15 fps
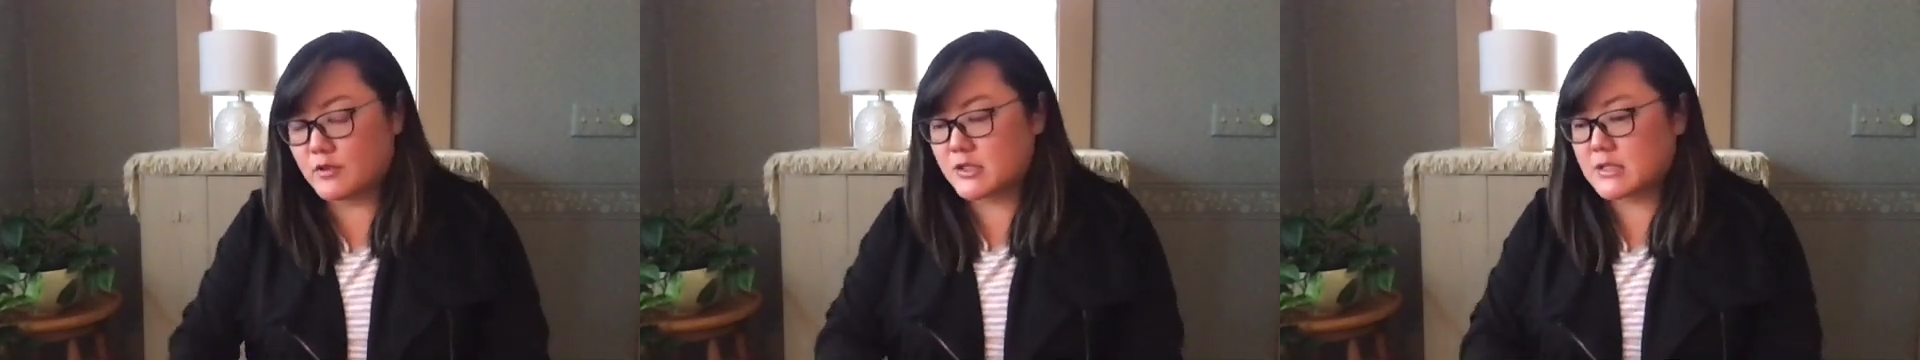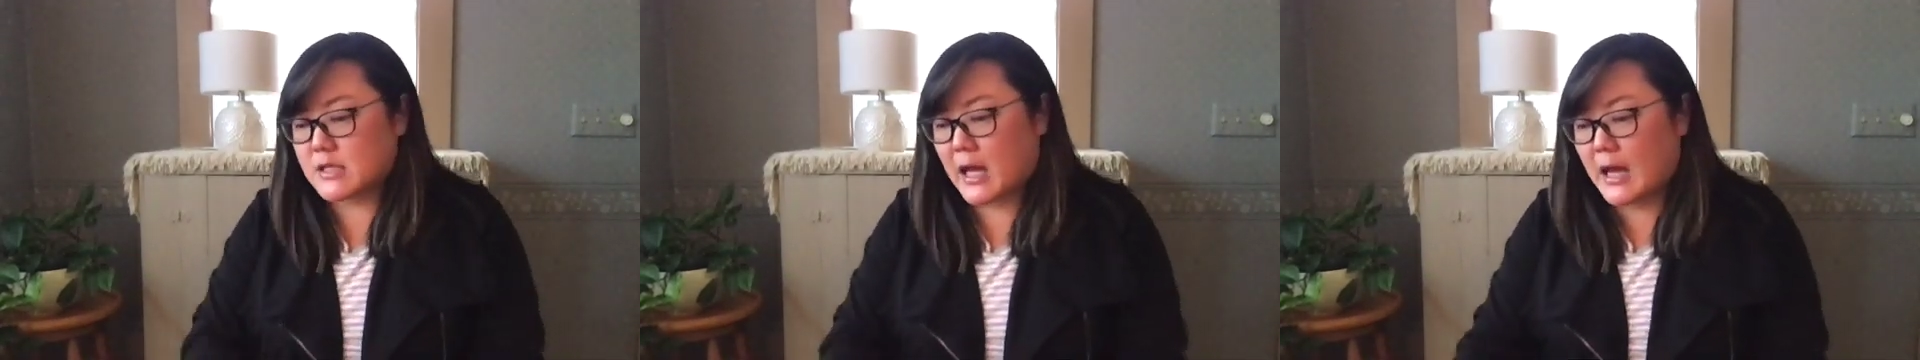
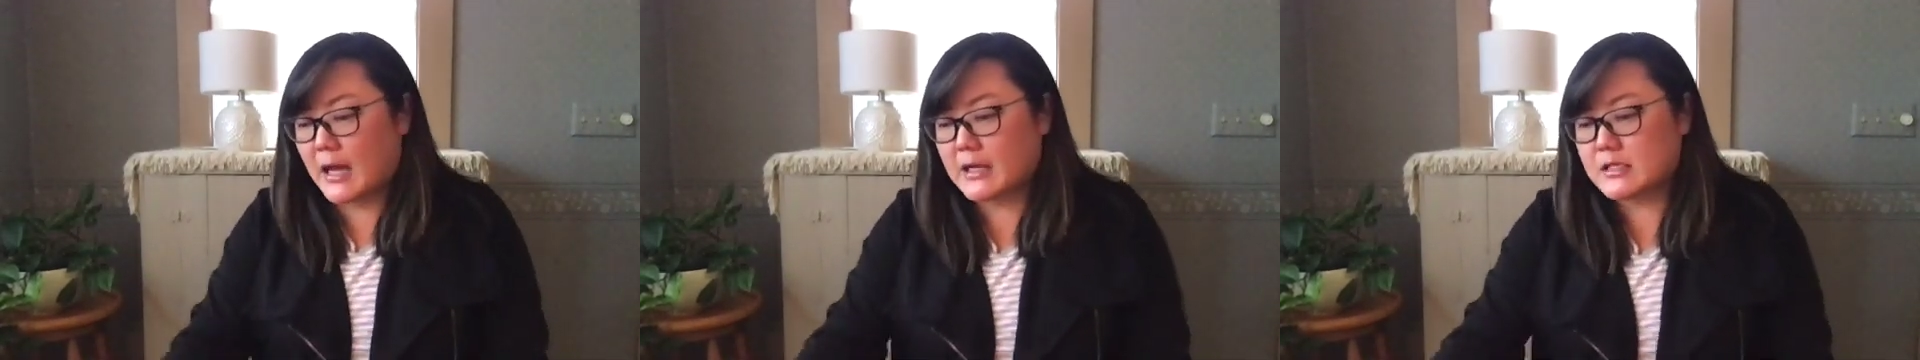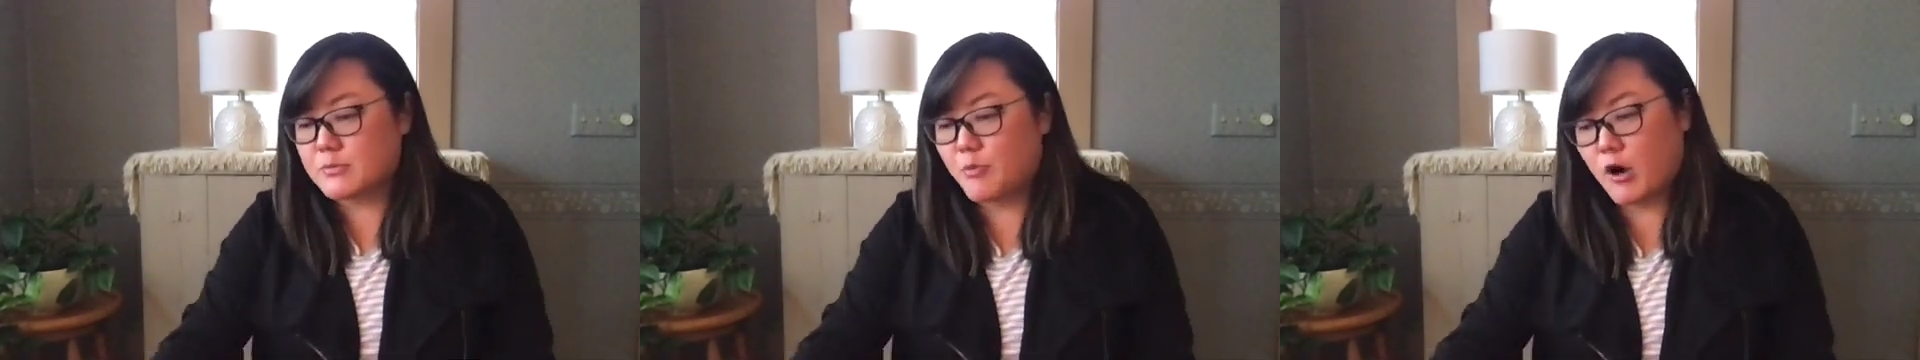
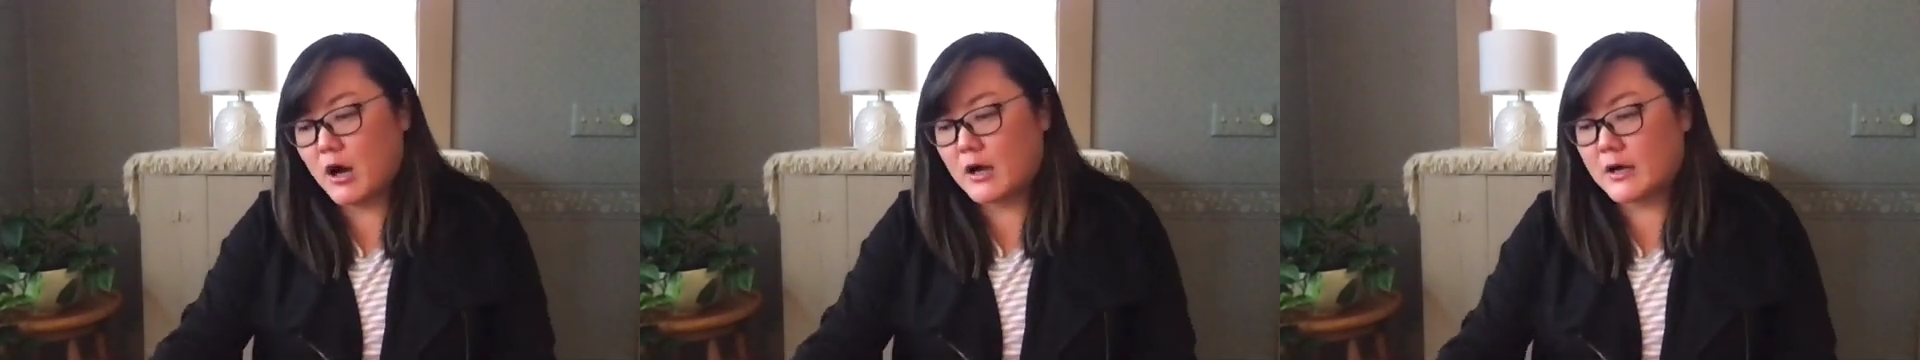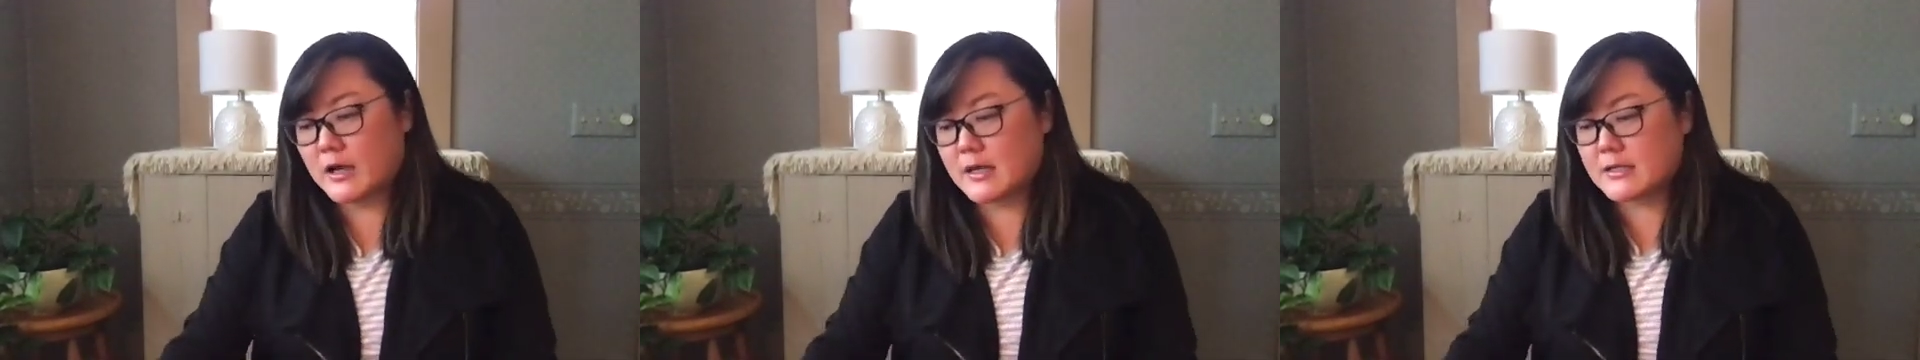size
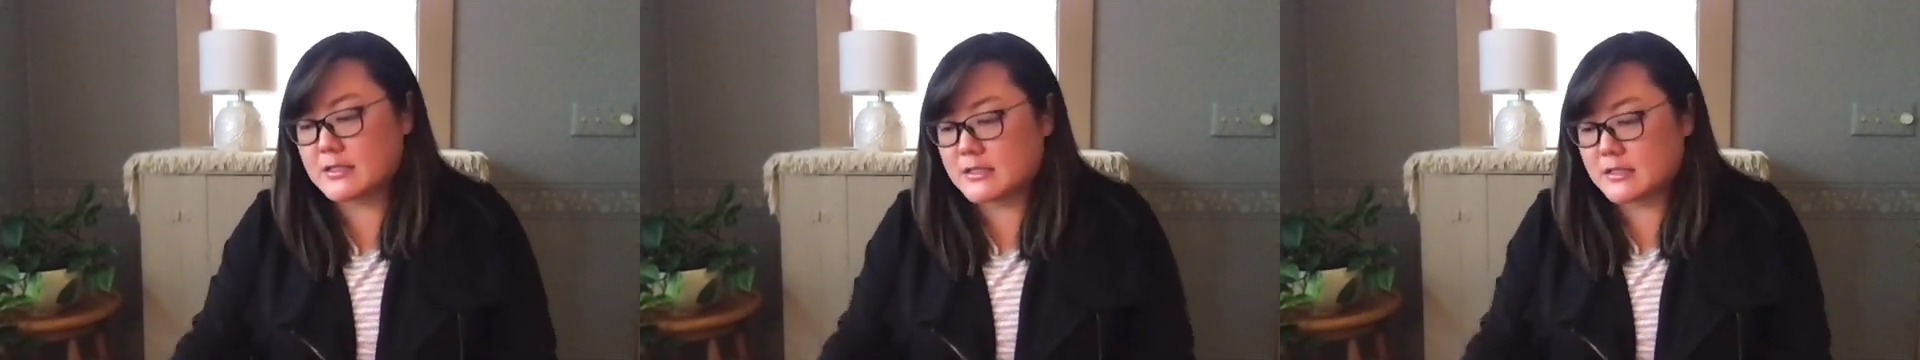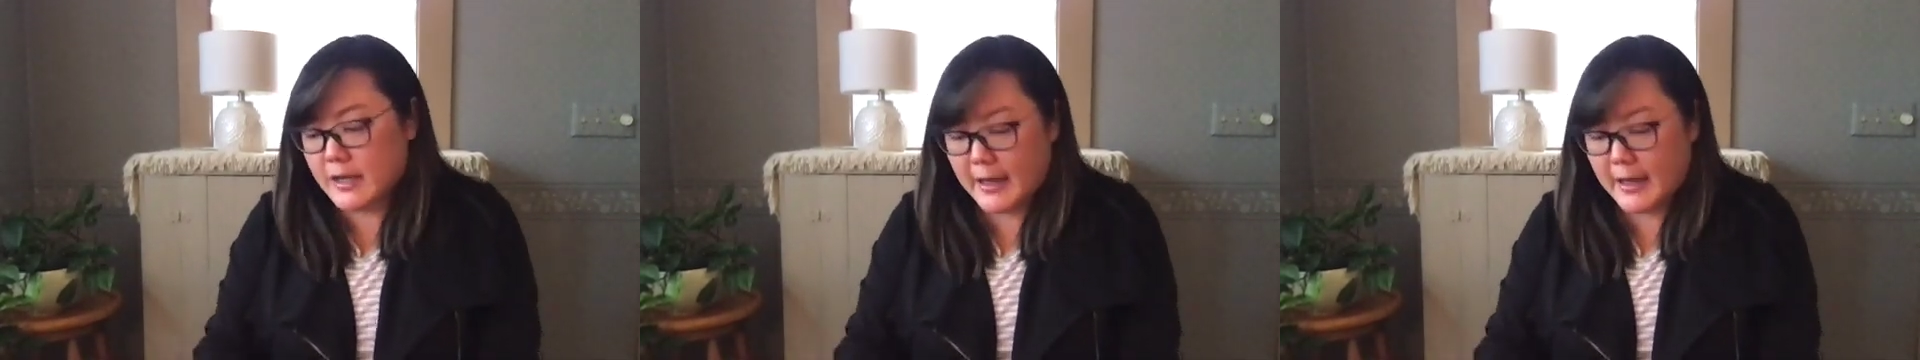products.